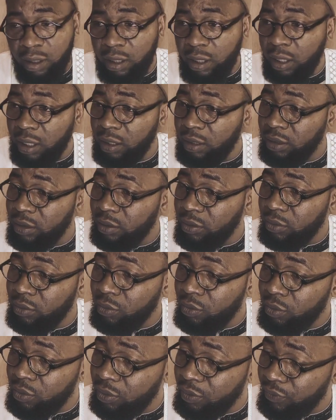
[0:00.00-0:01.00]
And the
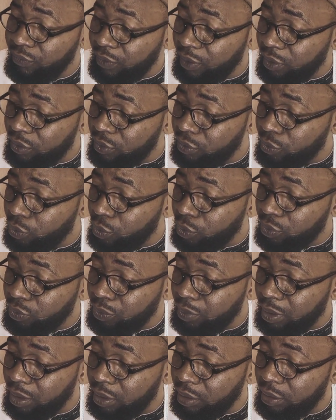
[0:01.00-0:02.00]
moral values taught
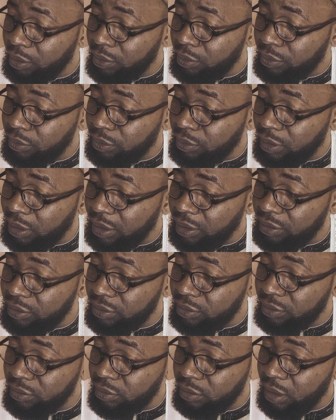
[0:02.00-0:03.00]
by the religions
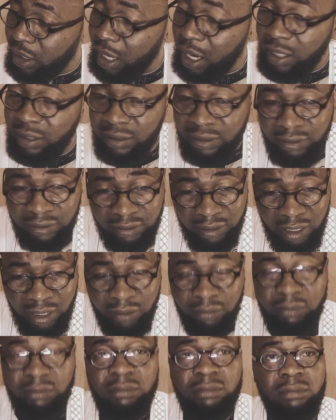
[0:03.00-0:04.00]
are the
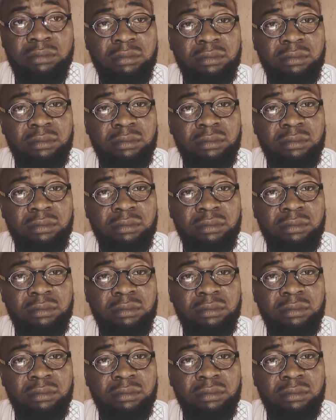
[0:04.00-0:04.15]
same.